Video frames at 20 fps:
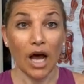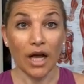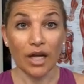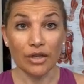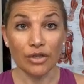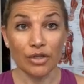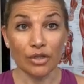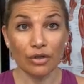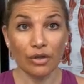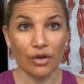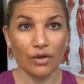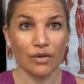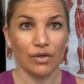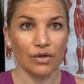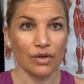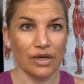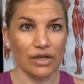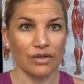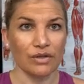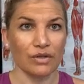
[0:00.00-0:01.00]
undo
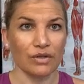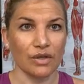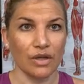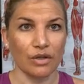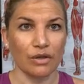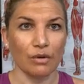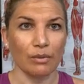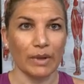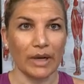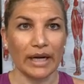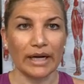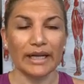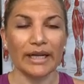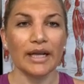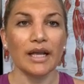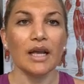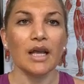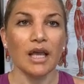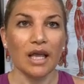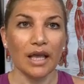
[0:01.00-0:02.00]
those stressors on your
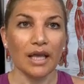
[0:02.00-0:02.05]
body,